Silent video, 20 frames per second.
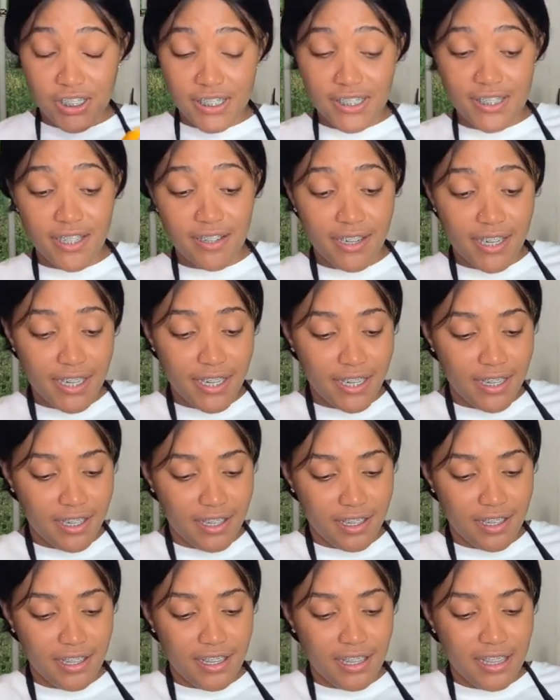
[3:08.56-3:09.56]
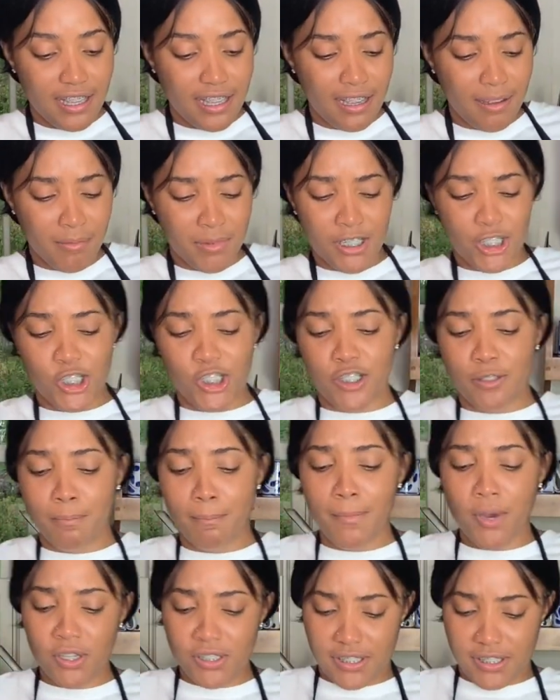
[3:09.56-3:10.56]
this already. I'm gonna
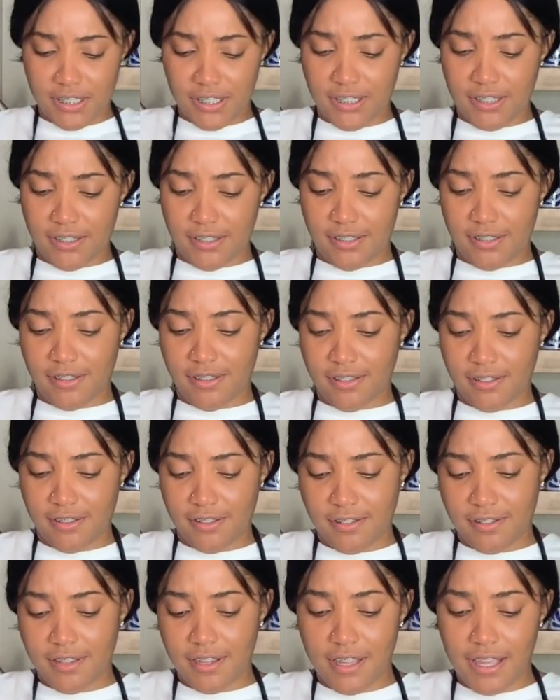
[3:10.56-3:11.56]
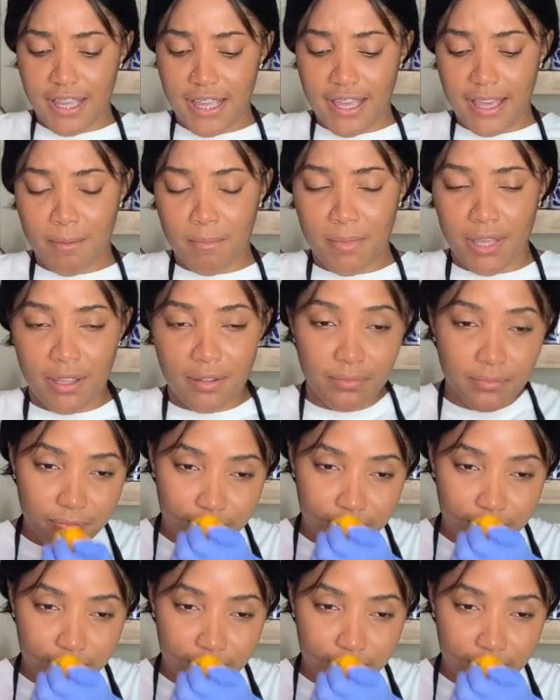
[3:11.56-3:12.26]
bust it. You get me?